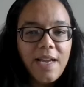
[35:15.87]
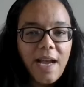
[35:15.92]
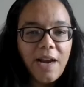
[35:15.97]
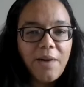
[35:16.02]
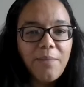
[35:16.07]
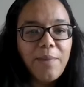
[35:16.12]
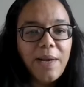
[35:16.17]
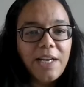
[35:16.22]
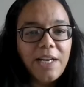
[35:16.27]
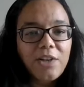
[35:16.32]

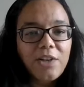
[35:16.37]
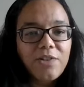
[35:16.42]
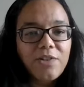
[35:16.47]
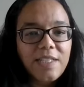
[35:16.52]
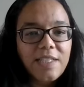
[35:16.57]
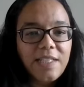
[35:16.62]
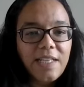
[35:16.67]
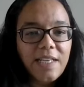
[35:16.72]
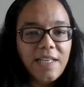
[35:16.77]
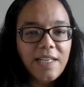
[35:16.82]
how might
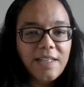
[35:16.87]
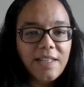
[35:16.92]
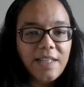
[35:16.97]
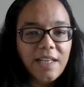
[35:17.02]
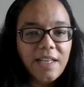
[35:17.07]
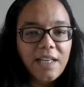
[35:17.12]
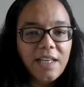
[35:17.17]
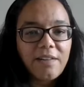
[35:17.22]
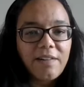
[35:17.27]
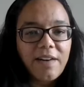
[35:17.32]
Christine
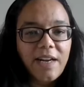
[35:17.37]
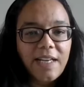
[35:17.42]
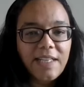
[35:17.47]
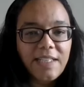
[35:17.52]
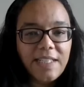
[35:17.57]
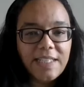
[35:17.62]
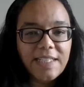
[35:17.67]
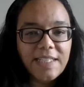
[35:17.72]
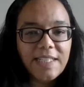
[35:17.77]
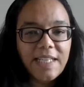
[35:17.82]
think her
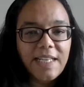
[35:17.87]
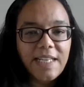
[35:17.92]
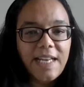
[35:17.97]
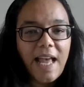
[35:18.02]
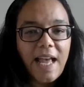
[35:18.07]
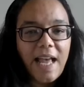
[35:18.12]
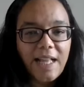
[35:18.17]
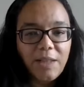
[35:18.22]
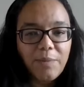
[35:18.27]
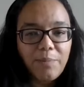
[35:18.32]
ideas can
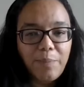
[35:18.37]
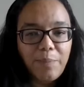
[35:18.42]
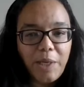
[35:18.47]
help